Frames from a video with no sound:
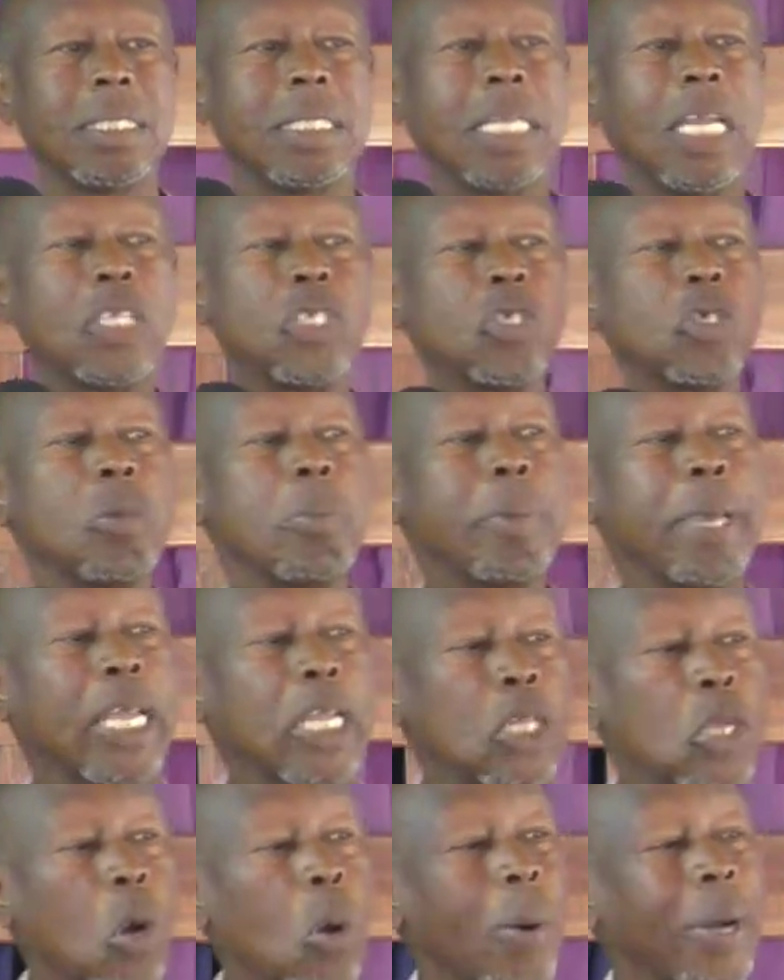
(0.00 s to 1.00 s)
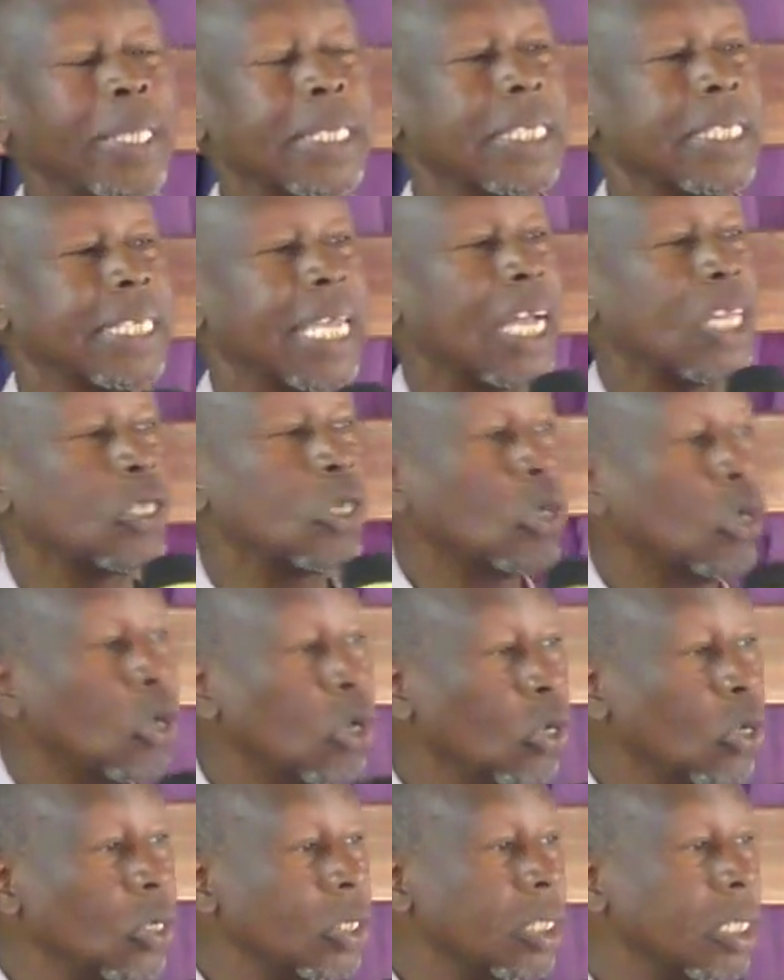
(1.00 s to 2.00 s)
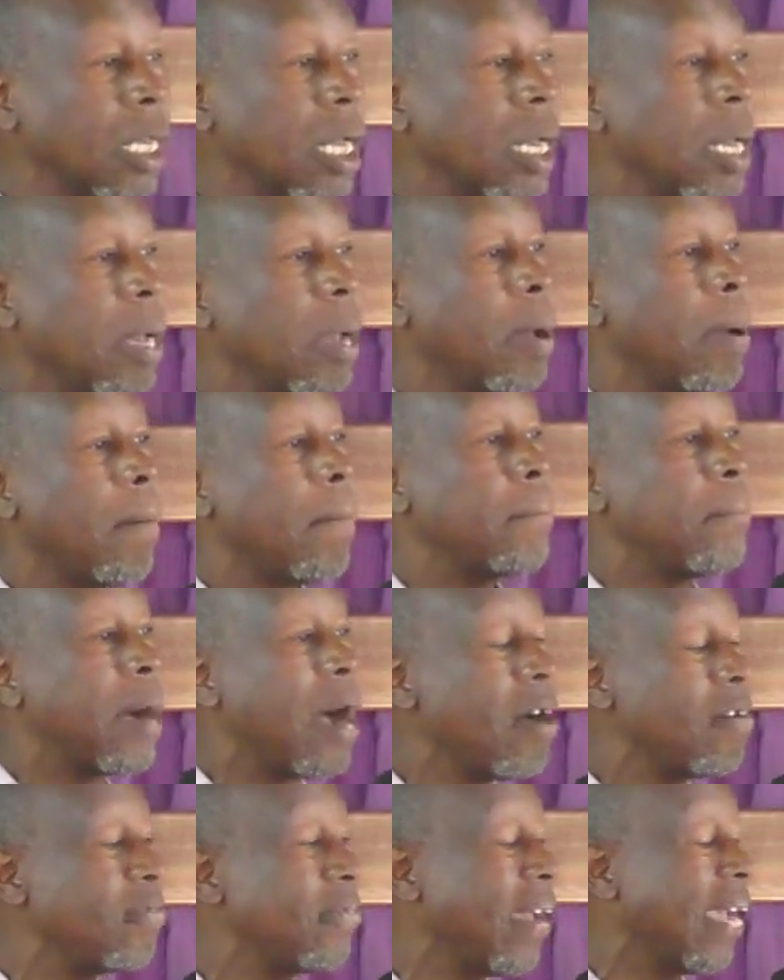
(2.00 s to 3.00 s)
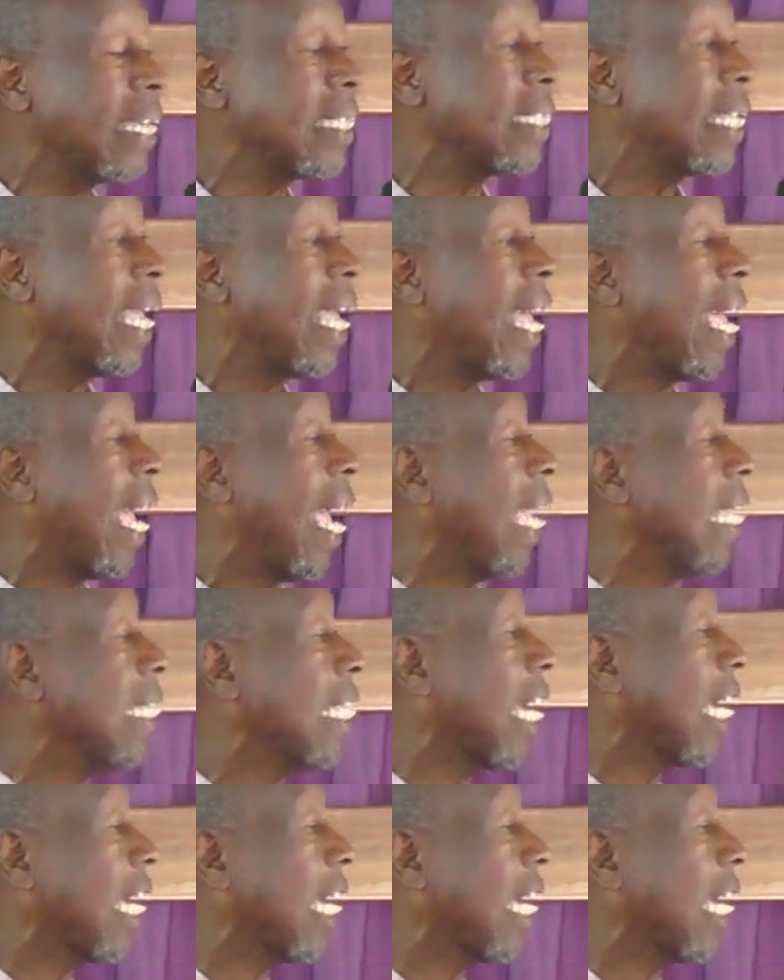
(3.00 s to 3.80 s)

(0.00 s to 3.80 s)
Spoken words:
that you may know what is that good, perfect, and